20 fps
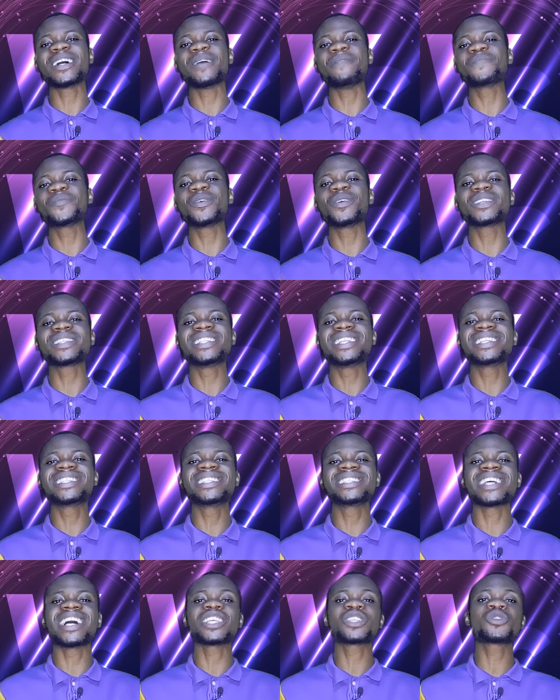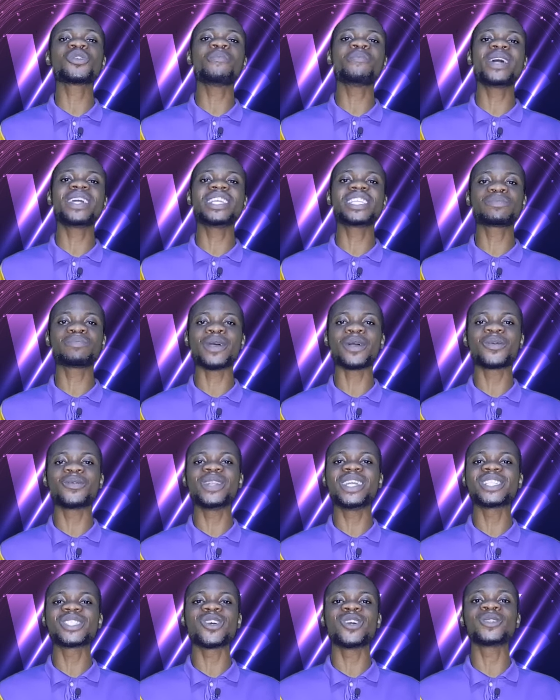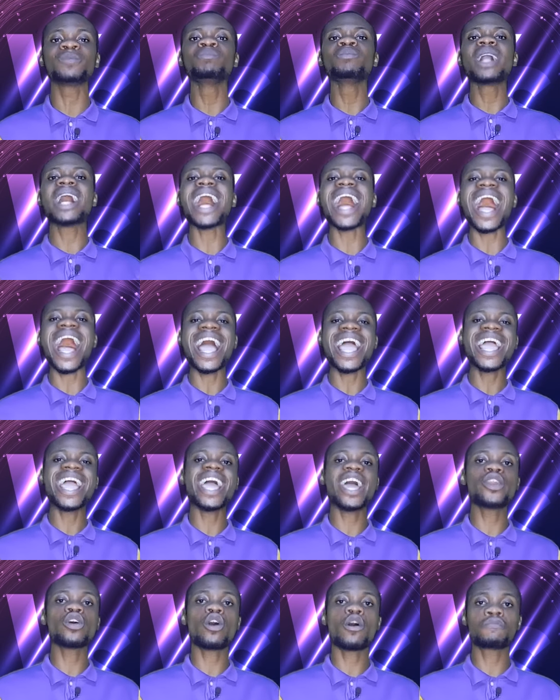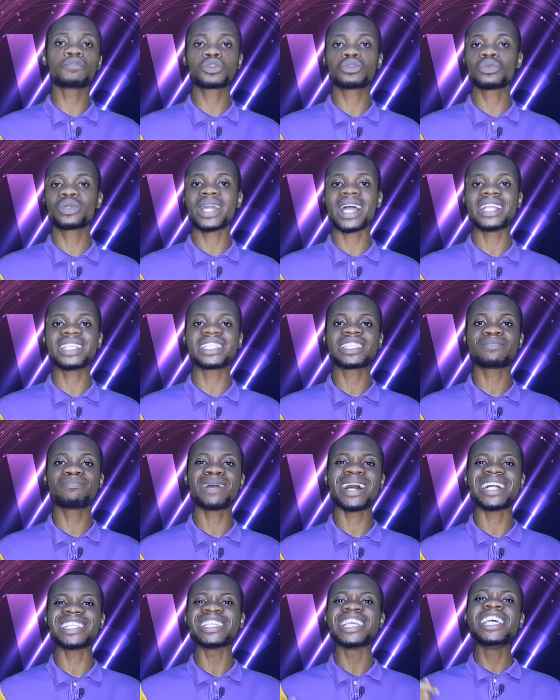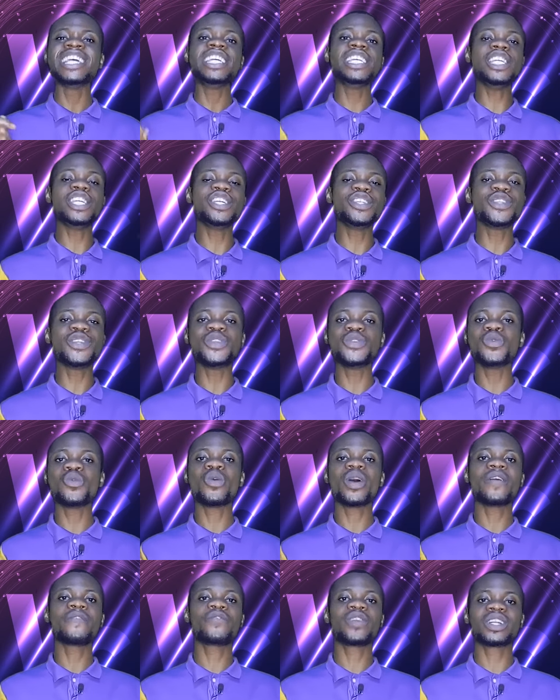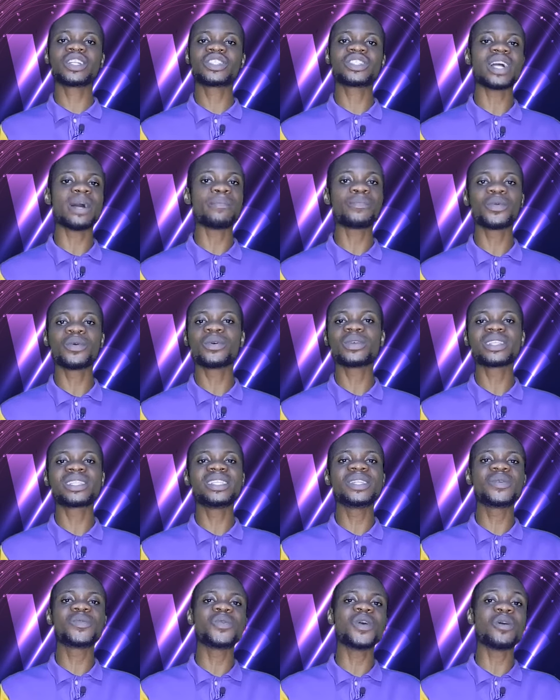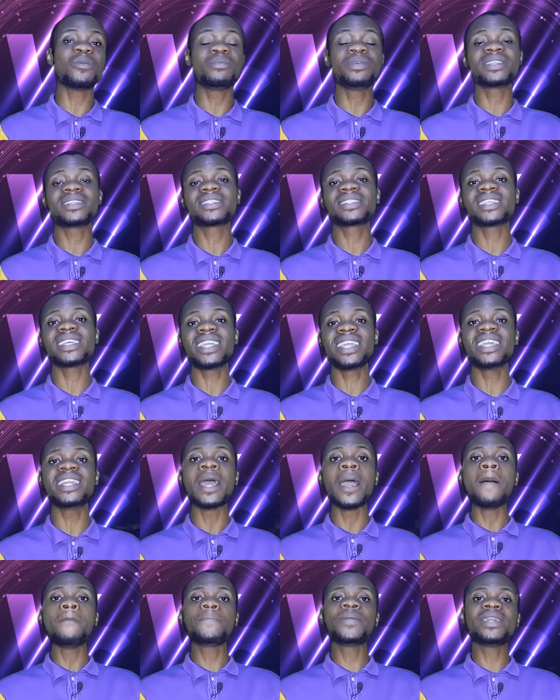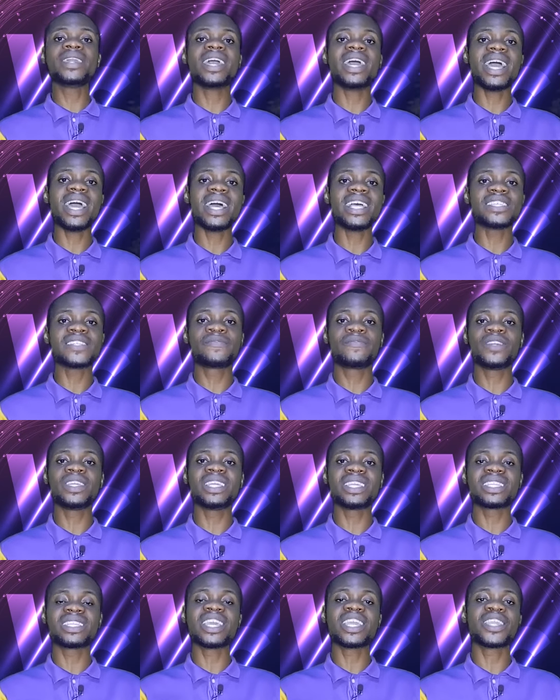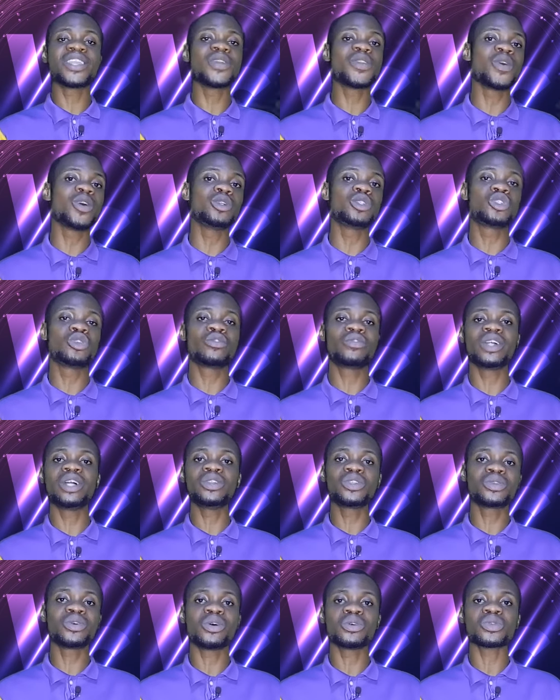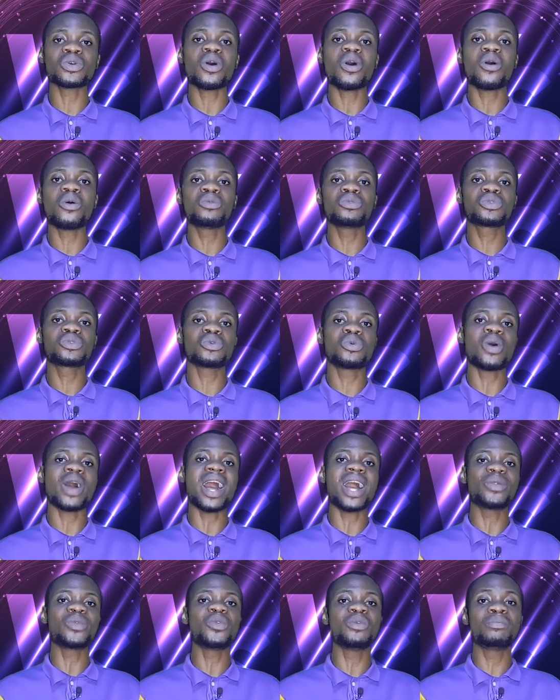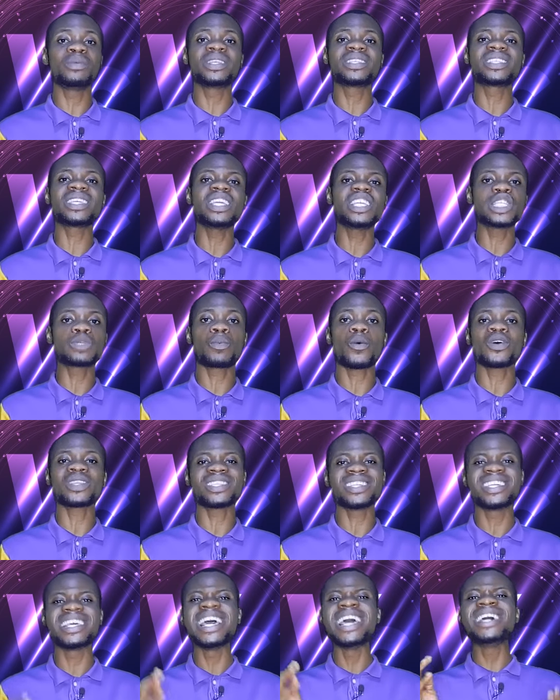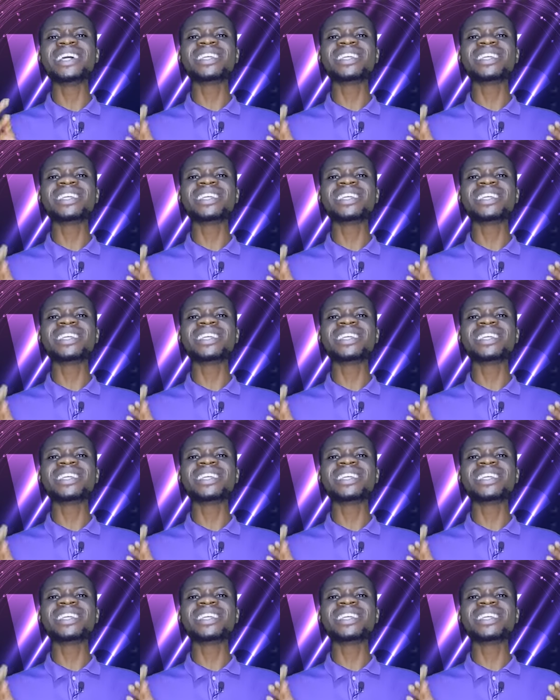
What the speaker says: Champions League? These are so many speculations ahead of tonight's match in the UEFA Champions League. We'll be seeing PSV taking on Juventus also, and we'll be seeing Sporting